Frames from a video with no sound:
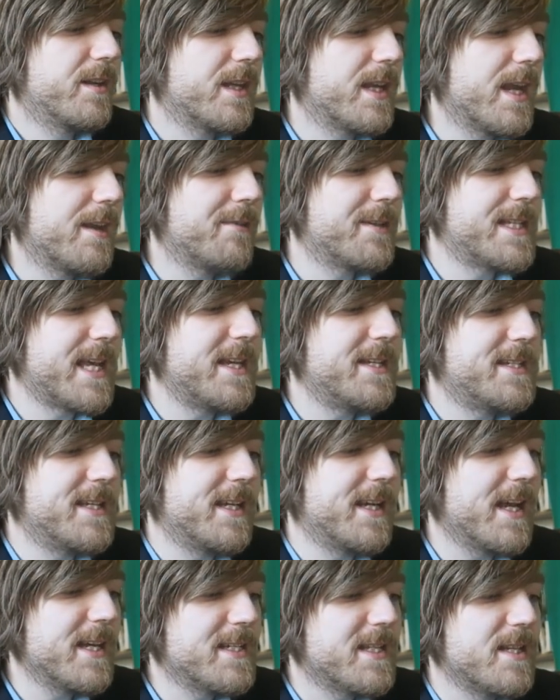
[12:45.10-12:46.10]
The year is
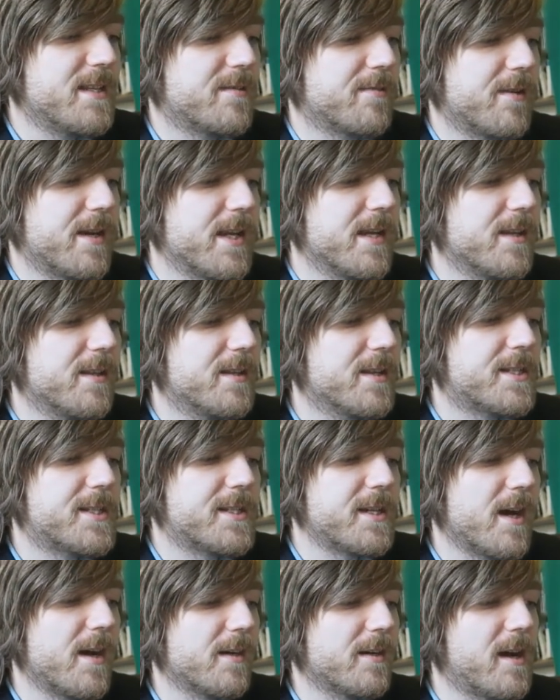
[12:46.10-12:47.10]
1883. The
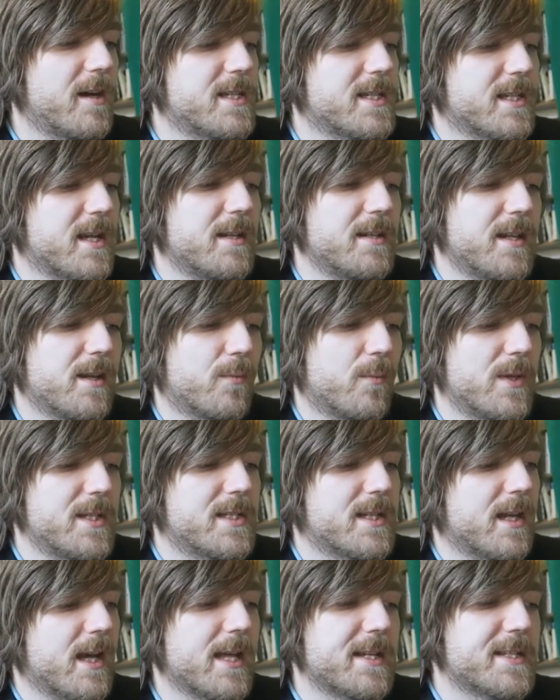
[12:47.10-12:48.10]
stark Icelandic
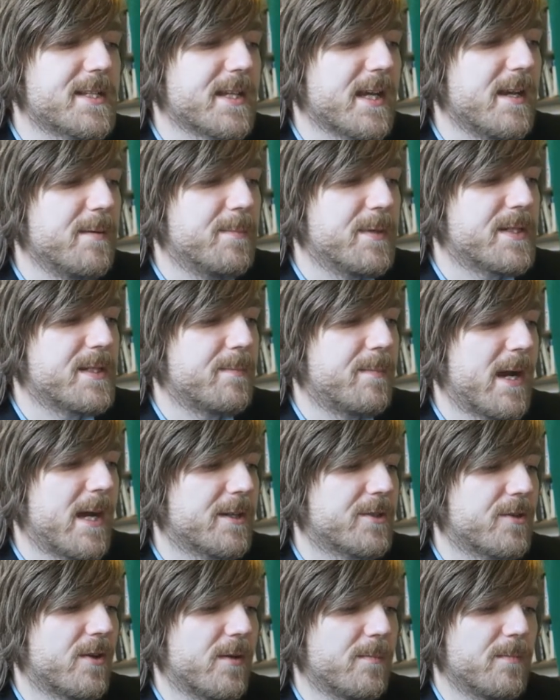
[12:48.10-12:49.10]
winter landscape is the
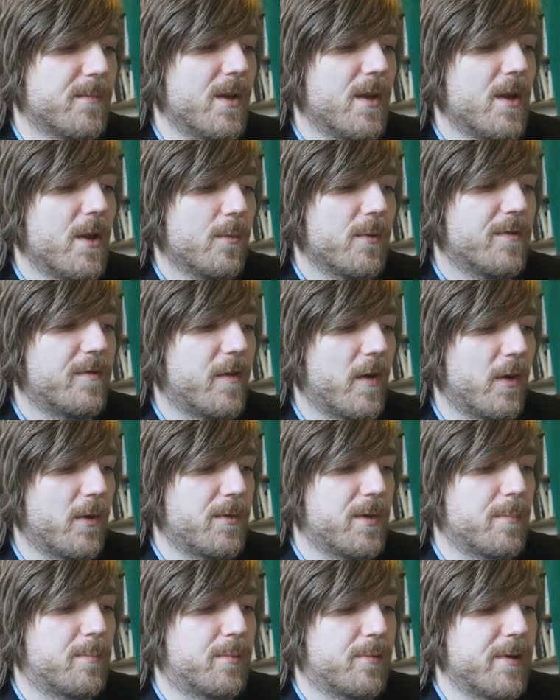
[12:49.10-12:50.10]
backdrop. We
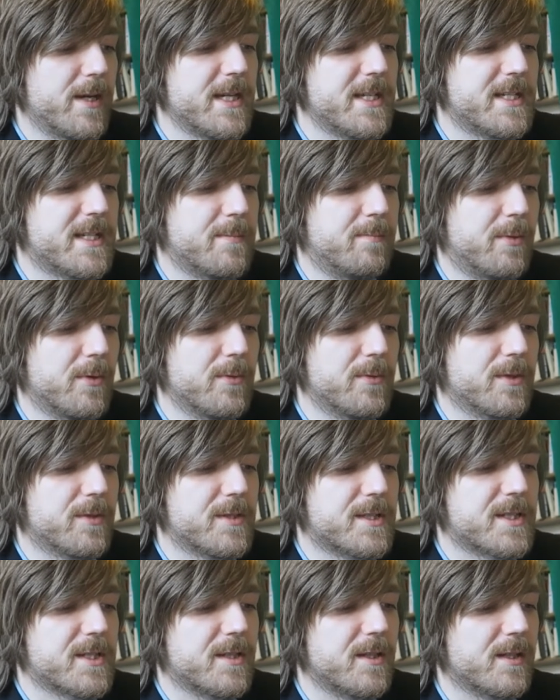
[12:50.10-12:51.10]
follow the priest,
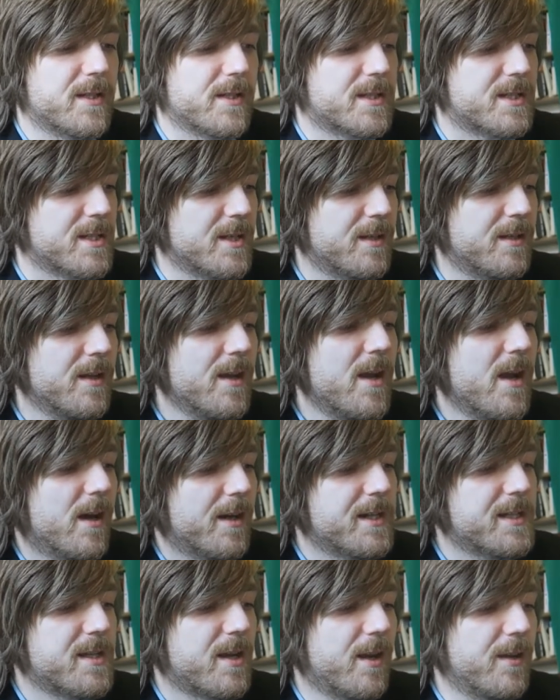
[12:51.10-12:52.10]
Baldur Skuggason,
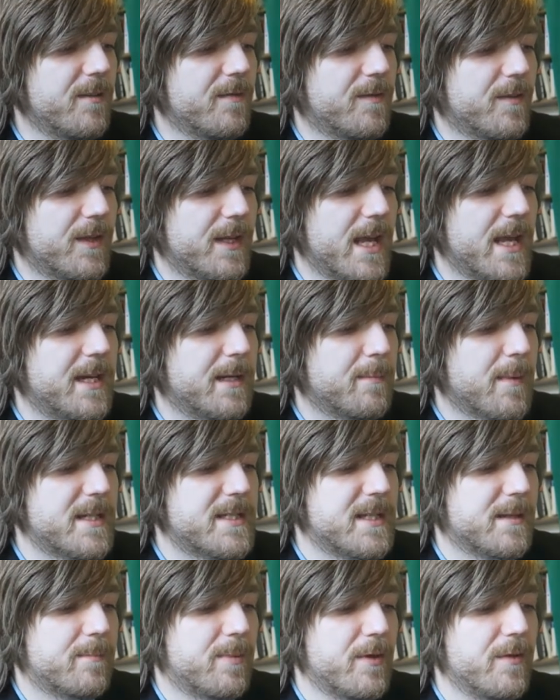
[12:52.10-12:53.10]
on his hunt for the
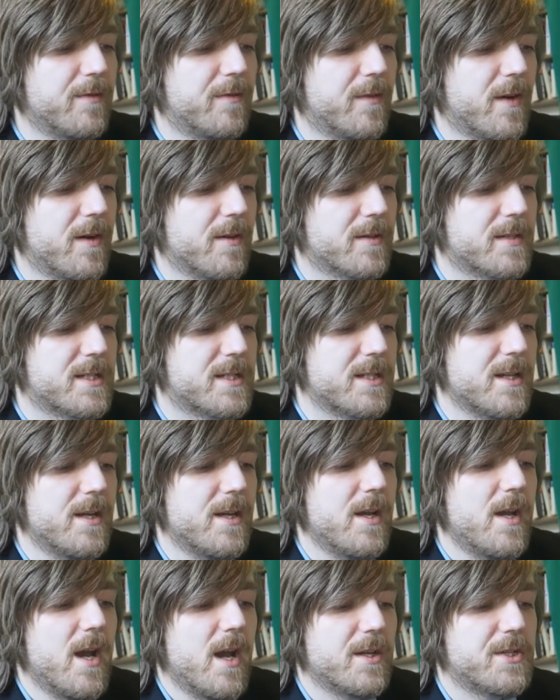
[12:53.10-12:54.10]
enigmatic blue fox.
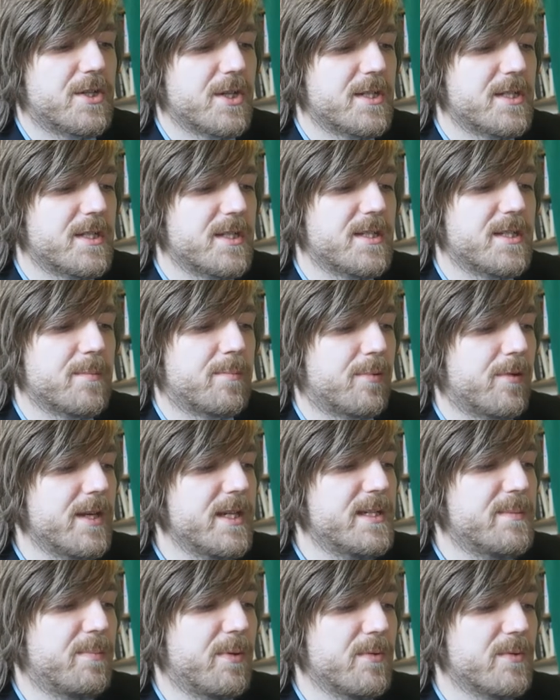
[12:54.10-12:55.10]
And just as the
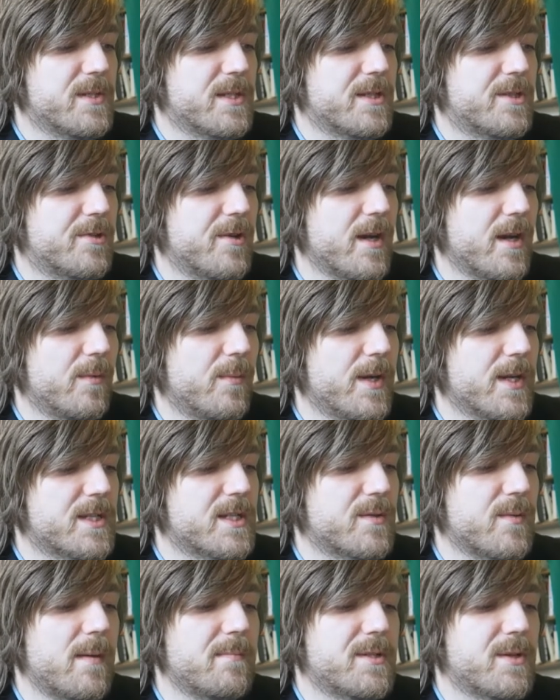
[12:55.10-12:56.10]
priest pulls the trigger, we are
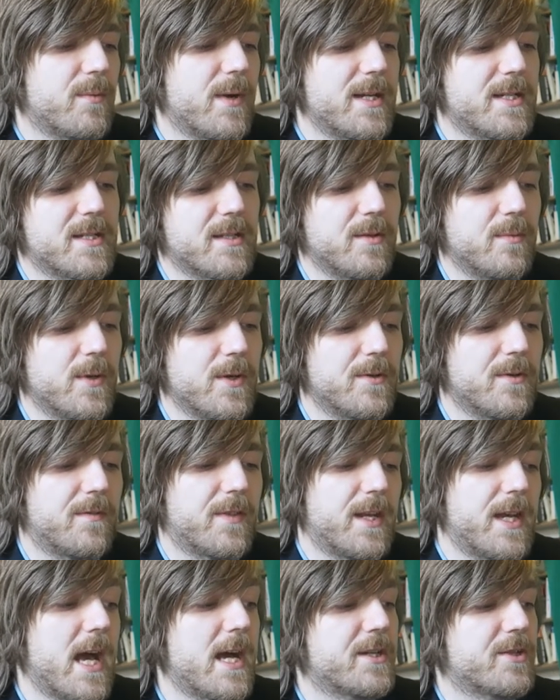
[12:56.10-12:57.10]
swept away to the world
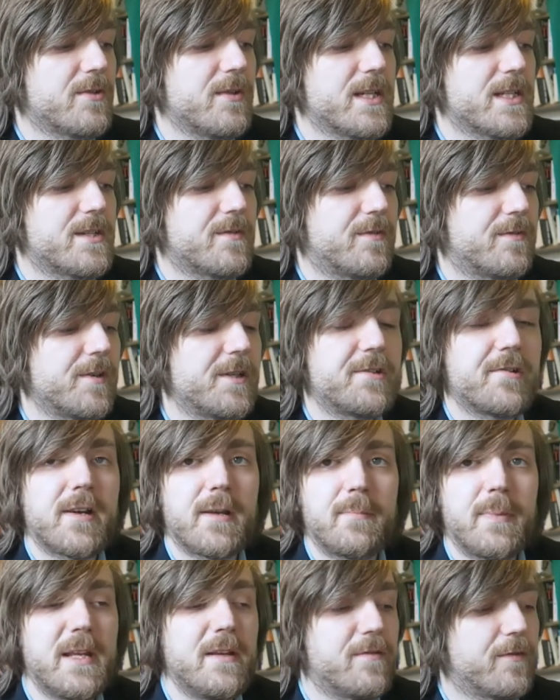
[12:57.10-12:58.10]
of the naturalist
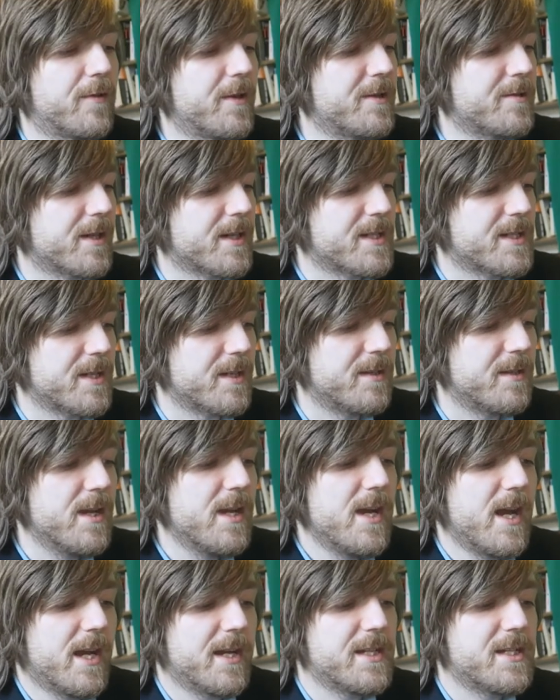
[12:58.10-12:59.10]
Frederick B. Fredrickson
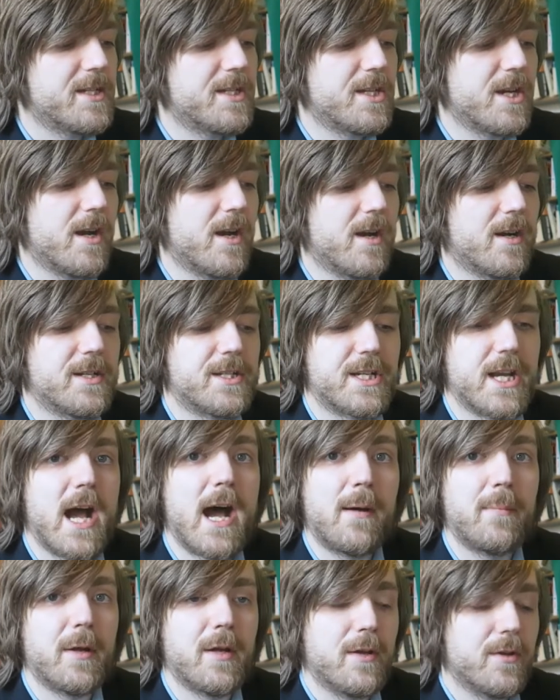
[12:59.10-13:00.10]
and his charge,
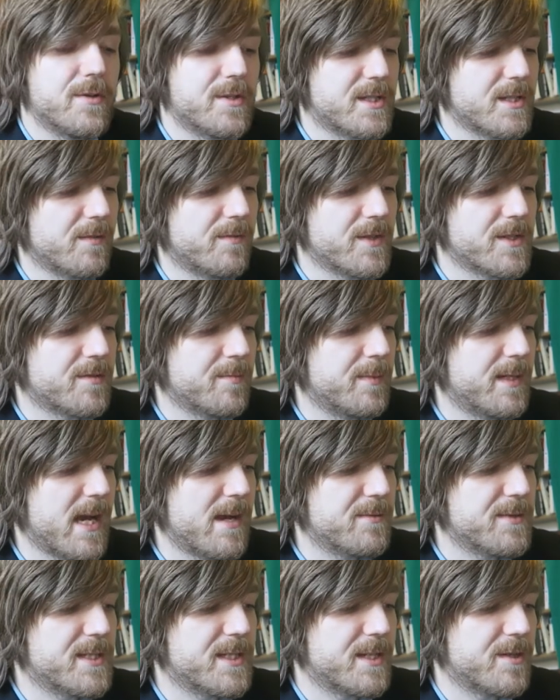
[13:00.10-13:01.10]
Abba, who suffers from
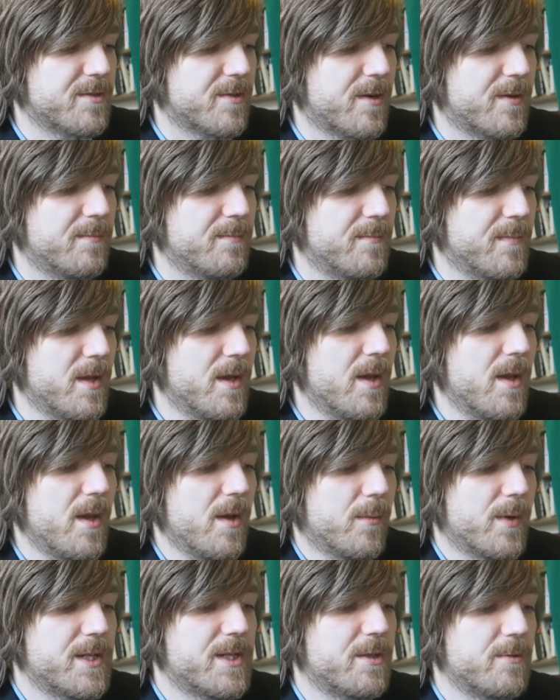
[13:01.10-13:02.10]
Down syndrome.
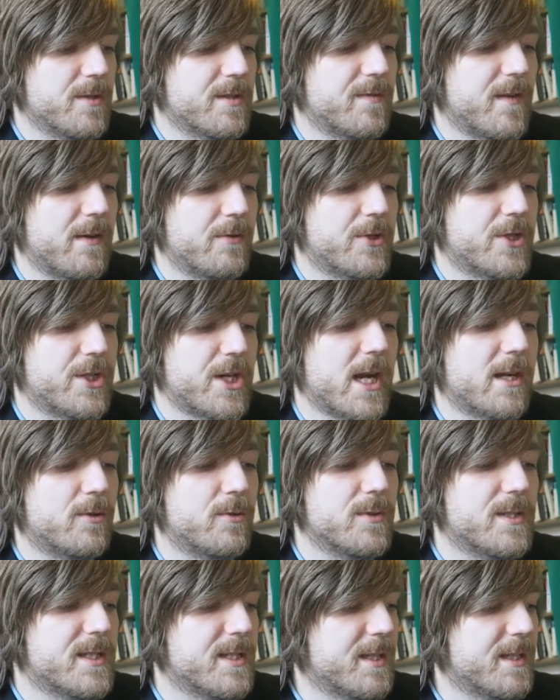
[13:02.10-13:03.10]
When she was found
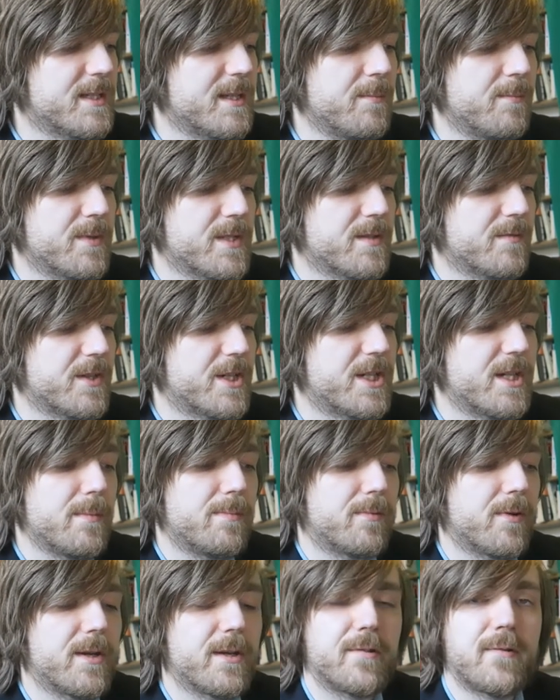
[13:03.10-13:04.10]
shackled to the timbers of a
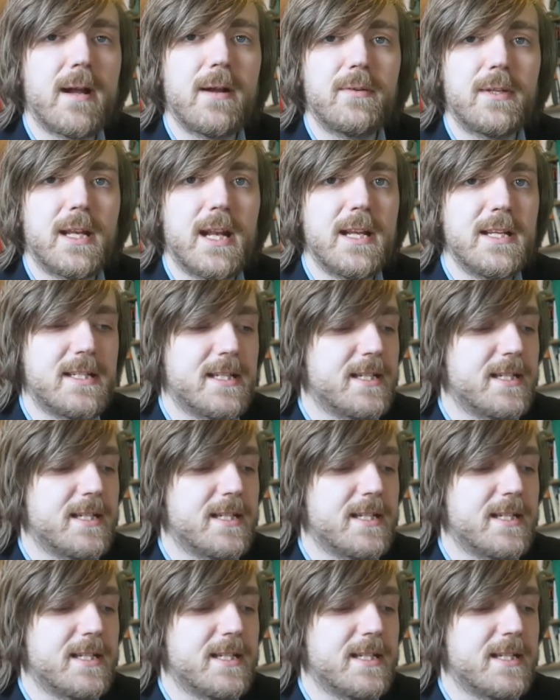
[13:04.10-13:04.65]
ship run aground in